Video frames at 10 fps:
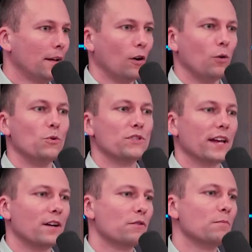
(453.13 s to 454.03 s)
almost
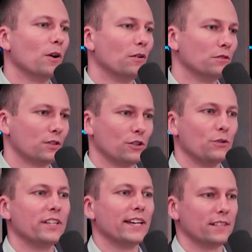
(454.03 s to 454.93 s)
every month you
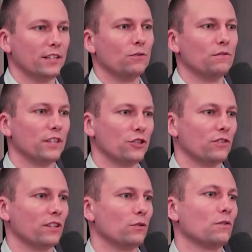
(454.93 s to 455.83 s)
get
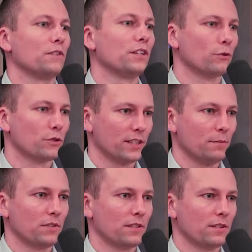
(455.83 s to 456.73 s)
innovation at your
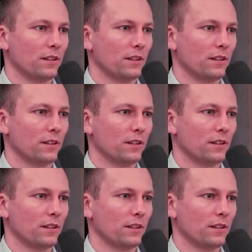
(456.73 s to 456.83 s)
fingertips.